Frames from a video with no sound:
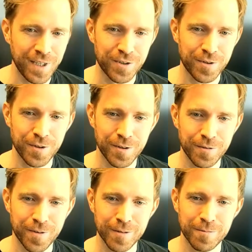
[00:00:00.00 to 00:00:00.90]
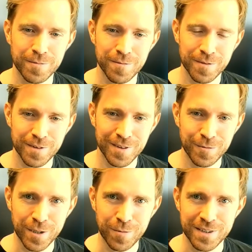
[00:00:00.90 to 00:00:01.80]
feature films
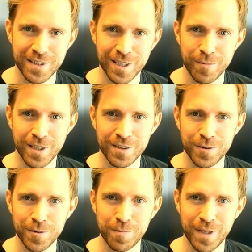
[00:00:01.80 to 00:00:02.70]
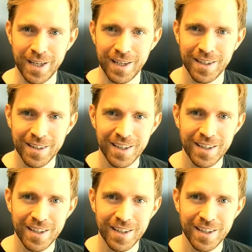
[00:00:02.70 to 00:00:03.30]
requesting me to play.